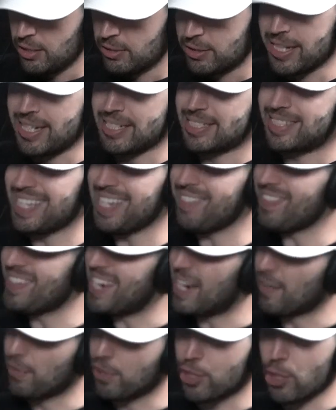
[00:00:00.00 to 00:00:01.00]
Did Stephen
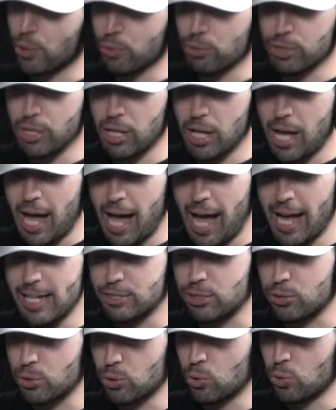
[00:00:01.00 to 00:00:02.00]
ever go to high
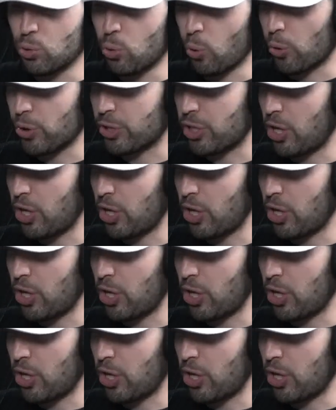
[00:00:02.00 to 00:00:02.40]
school or